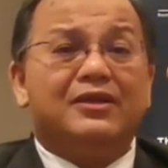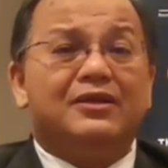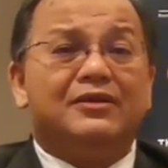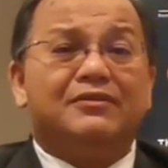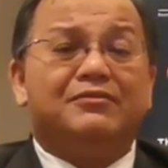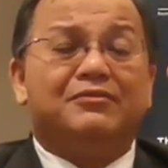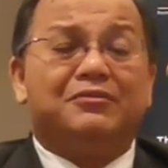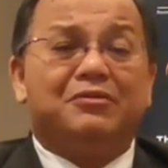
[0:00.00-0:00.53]

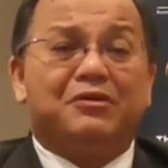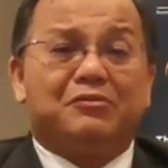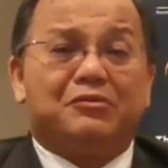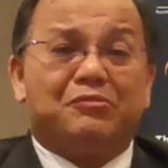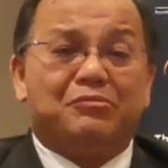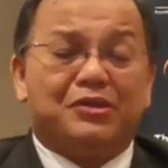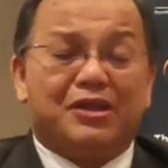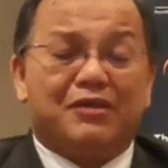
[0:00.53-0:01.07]
What we'll
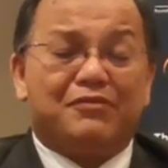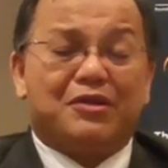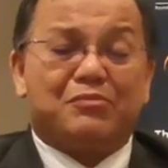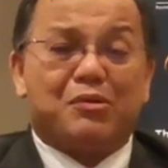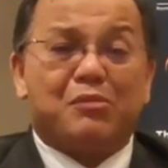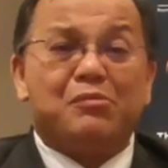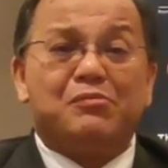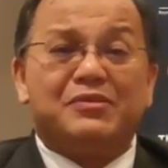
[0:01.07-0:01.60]
be having a
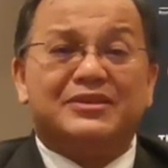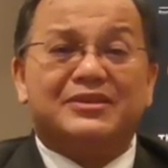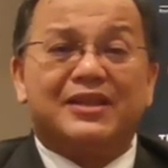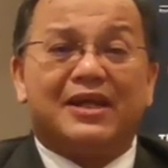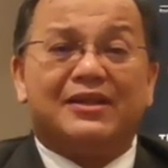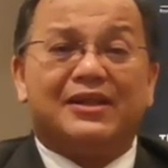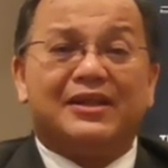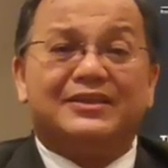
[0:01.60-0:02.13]
problem is
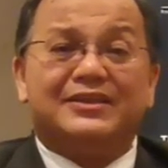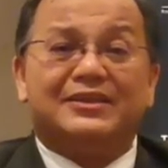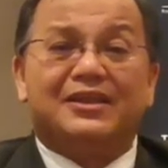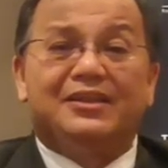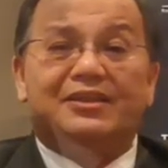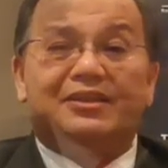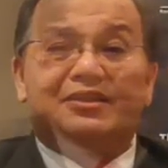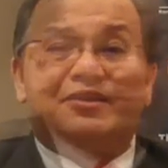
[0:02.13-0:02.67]
analyzing that
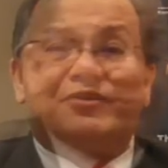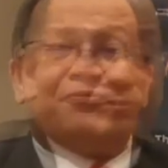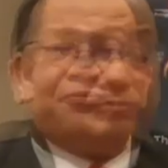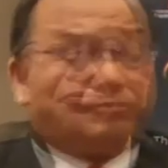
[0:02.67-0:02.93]
data.